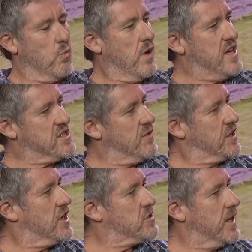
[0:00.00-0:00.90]
as everything
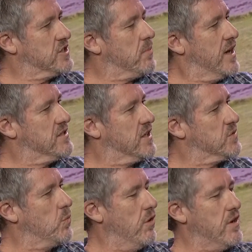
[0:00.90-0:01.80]
goes back to
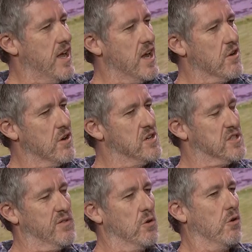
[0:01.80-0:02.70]
basics, what areas,
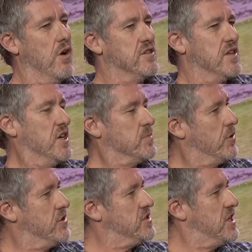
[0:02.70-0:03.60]
if you're a
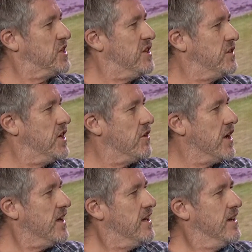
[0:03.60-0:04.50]
salesperson in a given area,